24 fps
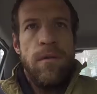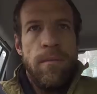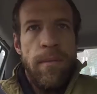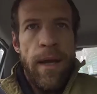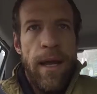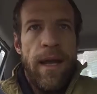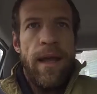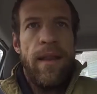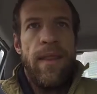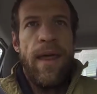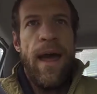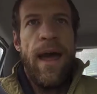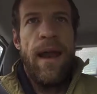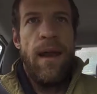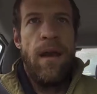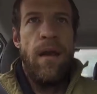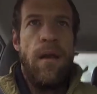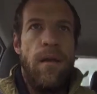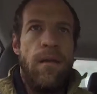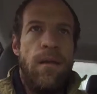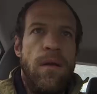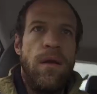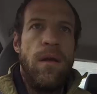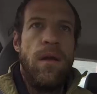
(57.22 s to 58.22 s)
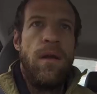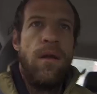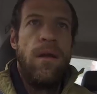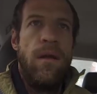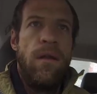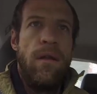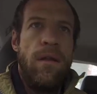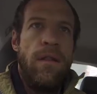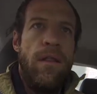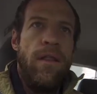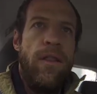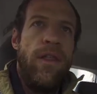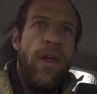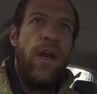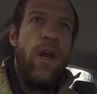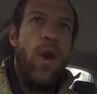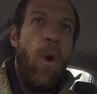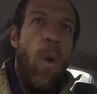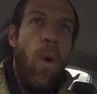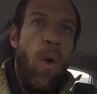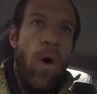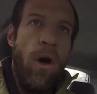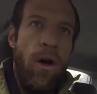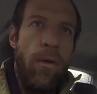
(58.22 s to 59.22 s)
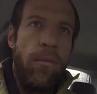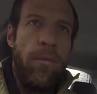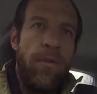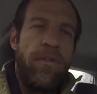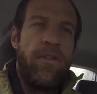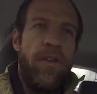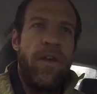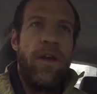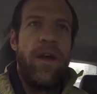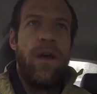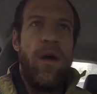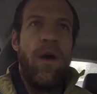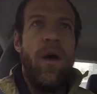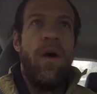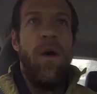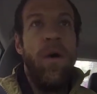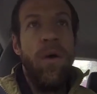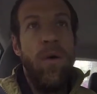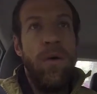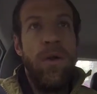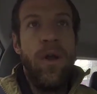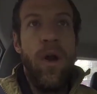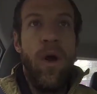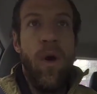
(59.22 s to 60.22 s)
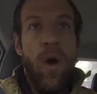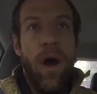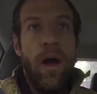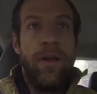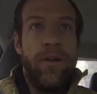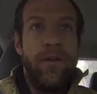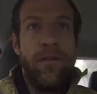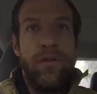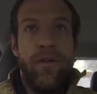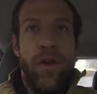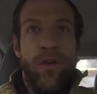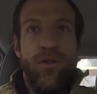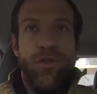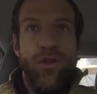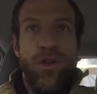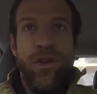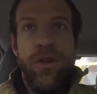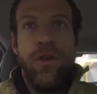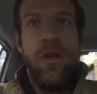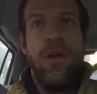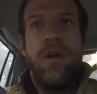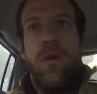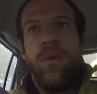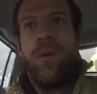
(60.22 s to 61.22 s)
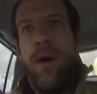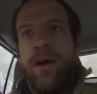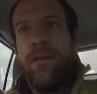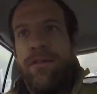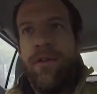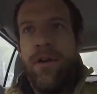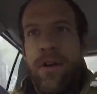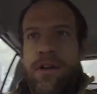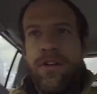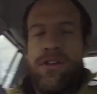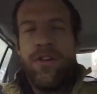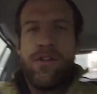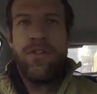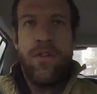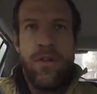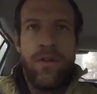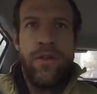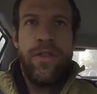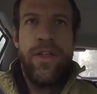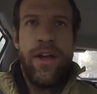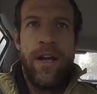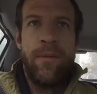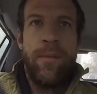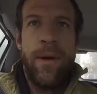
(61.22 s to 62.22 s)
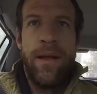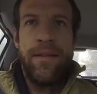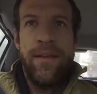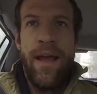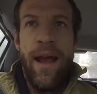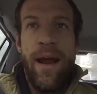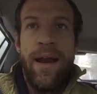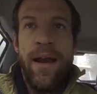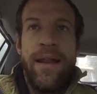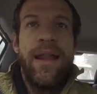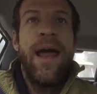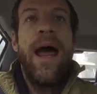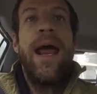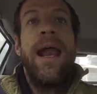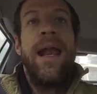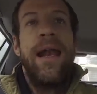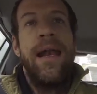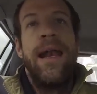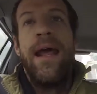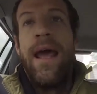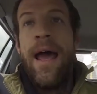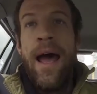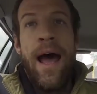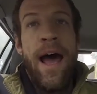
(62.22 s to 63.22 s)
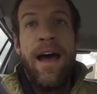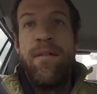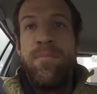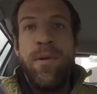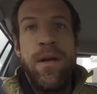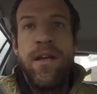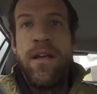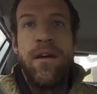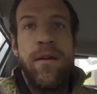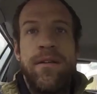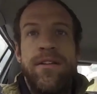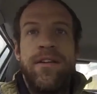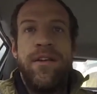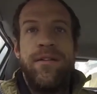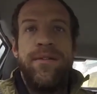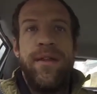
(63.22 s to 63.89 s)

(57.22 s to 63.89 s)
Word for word: making that the norm, saying, "Oh, you know, I just get cheated or whatever," and you just think about that. And and I've been guilty of